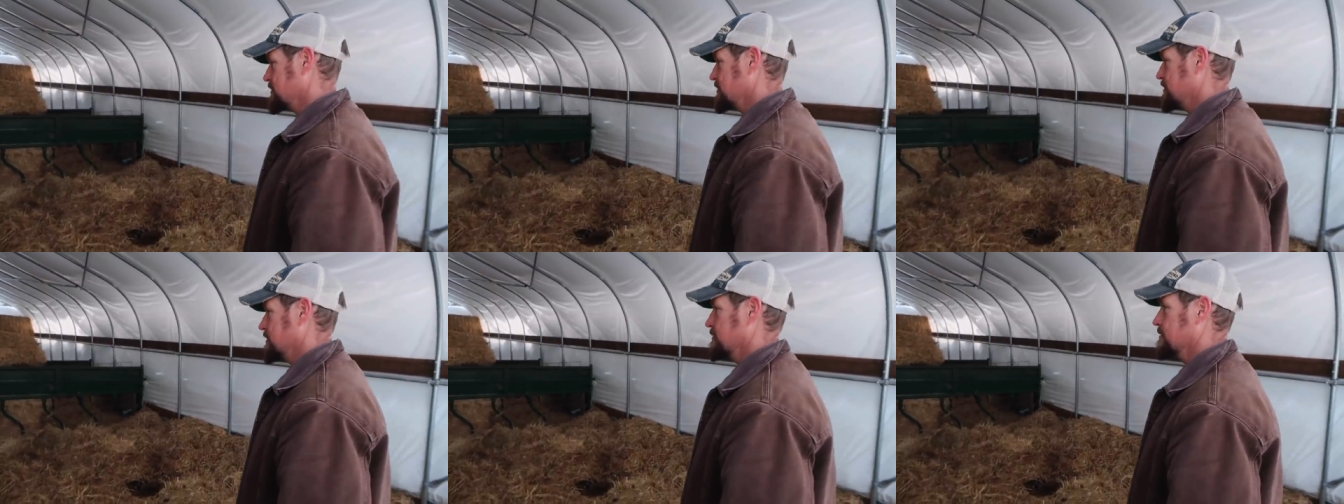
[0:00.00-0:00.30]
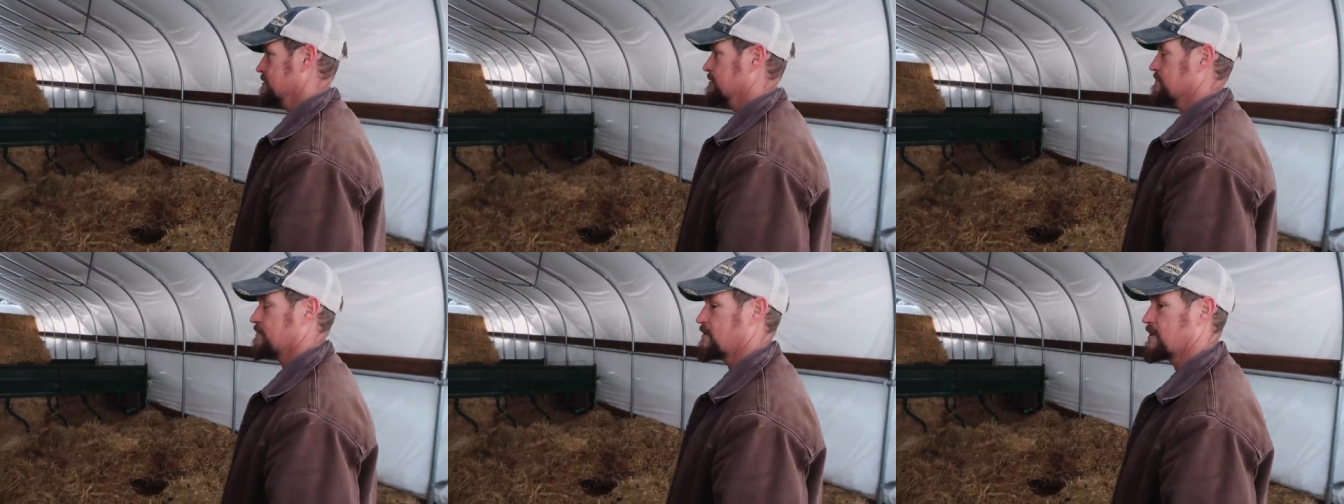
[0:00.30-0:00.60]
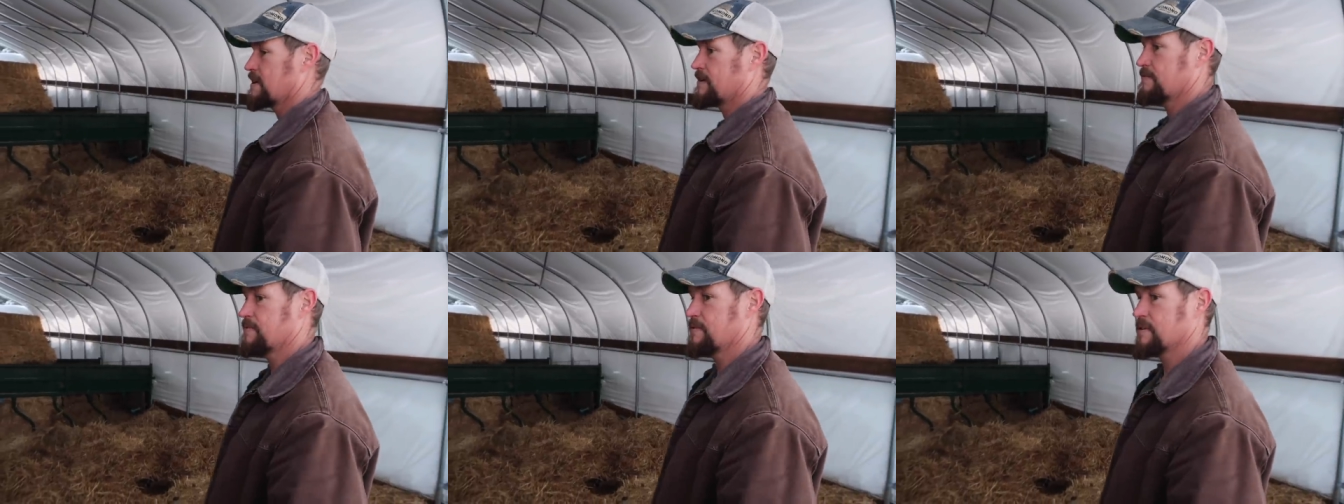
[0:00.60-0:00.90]
so
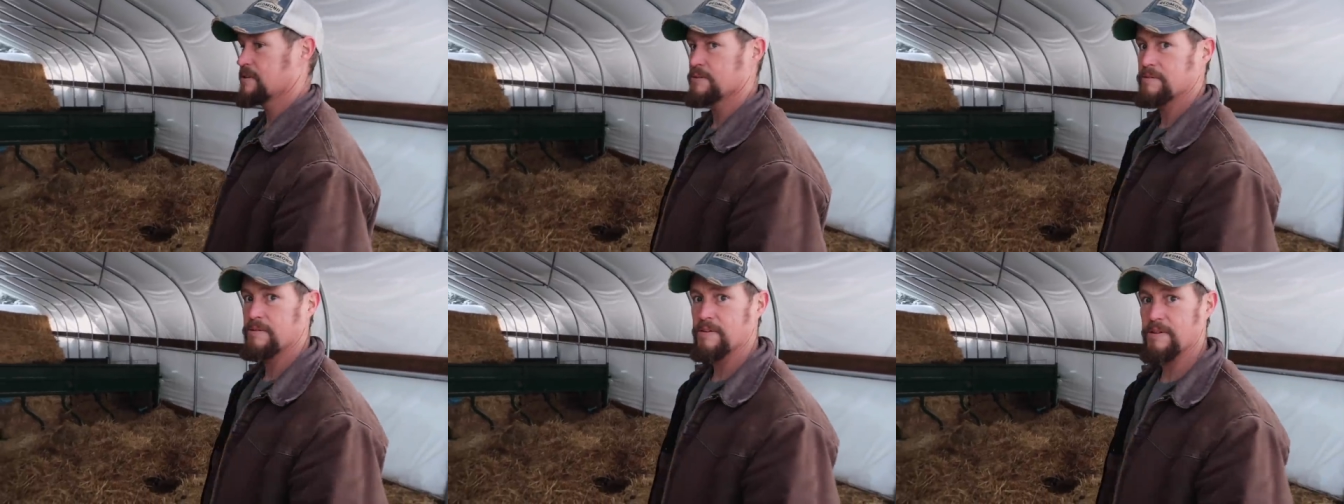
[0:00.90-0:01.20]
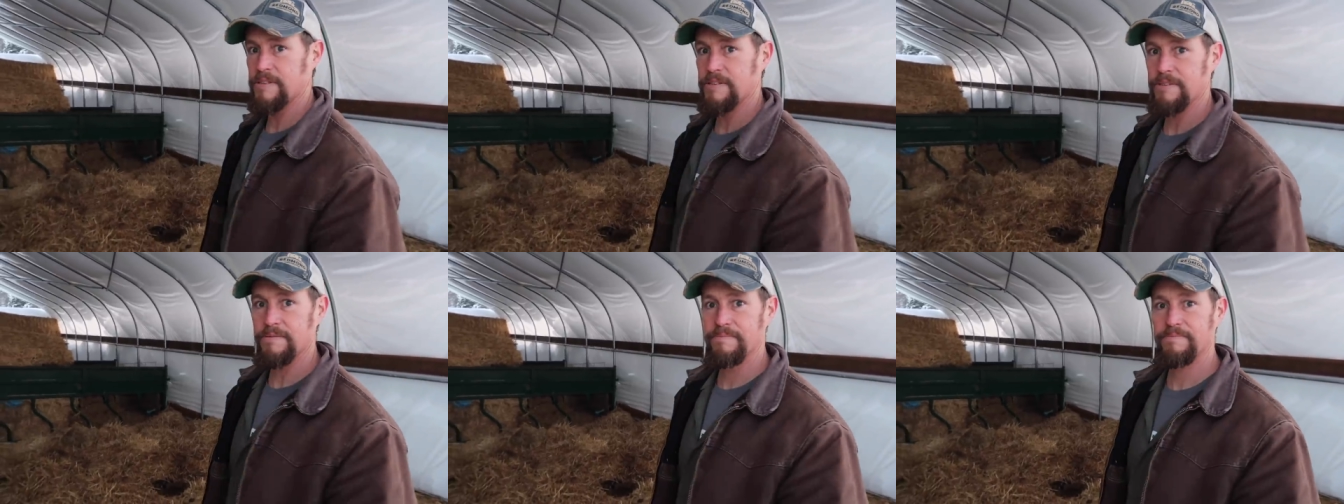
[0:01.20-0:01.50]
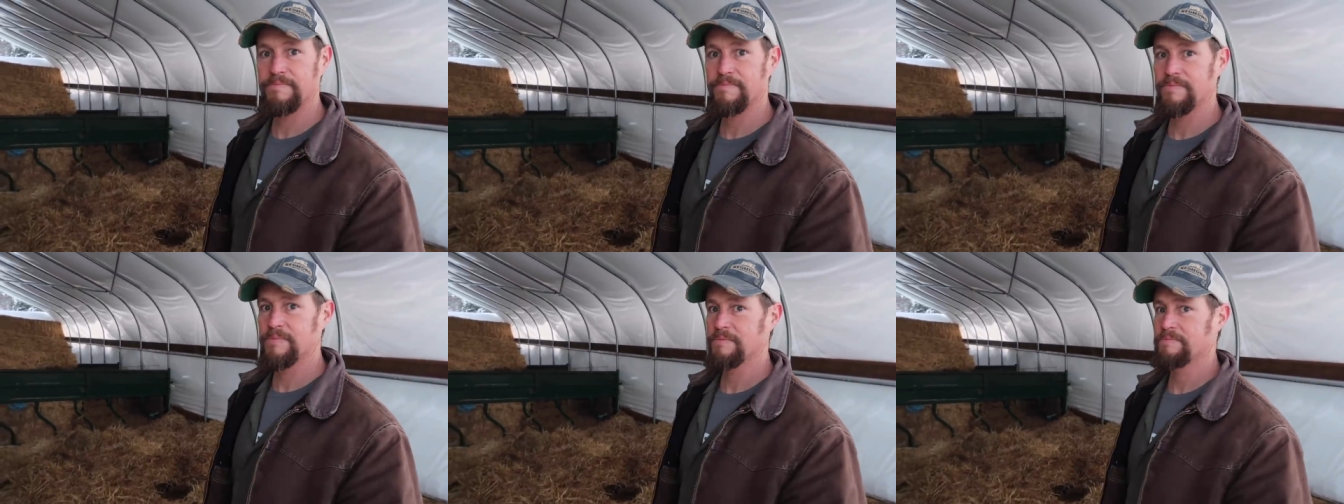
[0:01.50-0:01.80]
ground froze. We couldn't
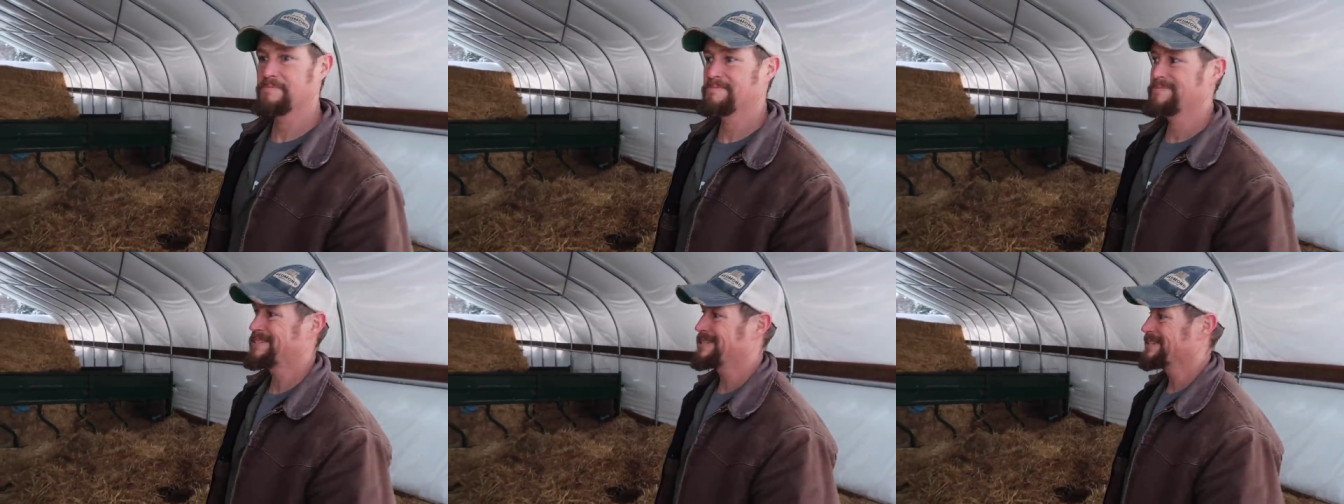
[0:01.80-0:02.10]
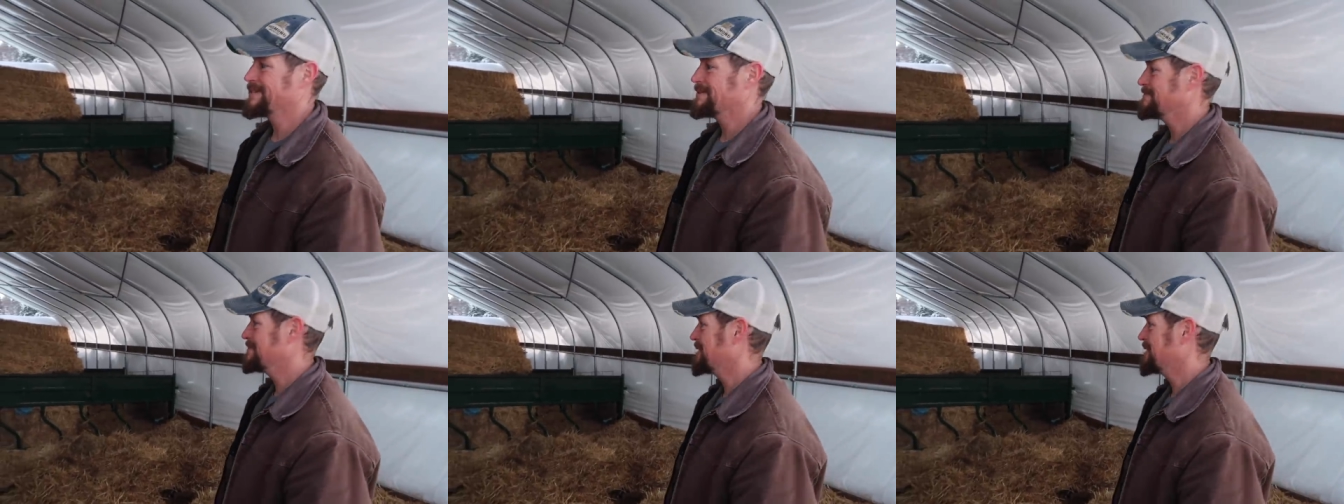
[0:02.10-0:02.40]
do